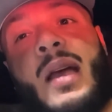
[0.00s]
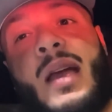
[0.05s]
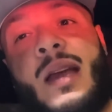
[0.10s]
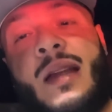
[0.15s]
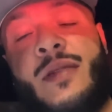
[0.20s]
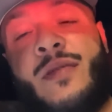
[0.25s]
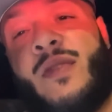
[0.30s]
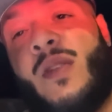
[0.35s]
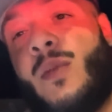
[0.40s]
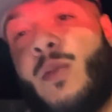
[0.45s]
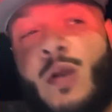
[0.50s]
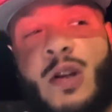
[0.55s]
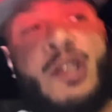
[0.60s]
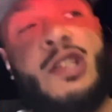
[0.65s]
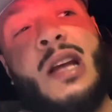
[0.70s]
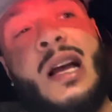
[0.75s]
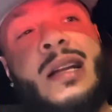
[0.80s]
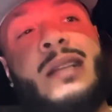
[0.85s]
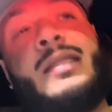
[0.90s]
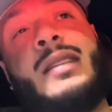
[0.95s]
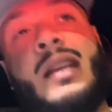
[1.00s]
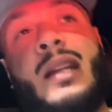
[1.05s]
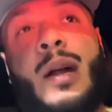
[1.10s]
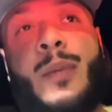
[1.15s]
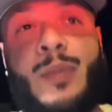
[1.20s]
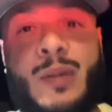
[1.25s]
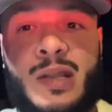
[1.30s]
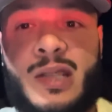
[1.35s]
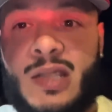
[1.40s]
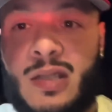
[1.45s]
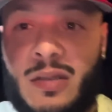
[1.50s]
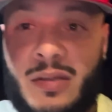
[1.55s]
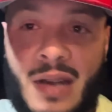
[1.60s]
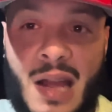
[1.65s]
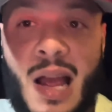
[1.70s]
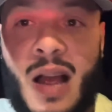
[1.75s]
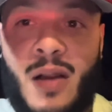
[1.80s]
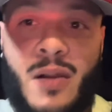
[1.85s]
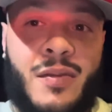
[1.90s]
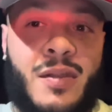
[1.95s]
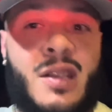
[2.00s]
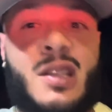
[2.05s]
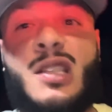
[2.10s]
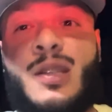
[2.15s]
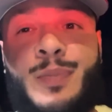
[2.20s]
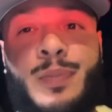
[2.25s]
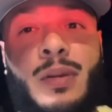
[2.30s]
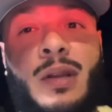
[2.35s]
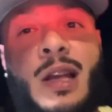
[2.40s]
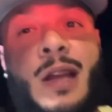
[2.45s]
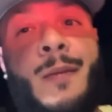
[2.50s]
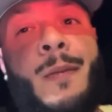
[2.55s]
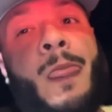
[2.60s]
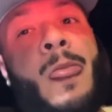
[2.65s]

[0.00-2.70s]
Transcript: And from what y'all did up until now in this split,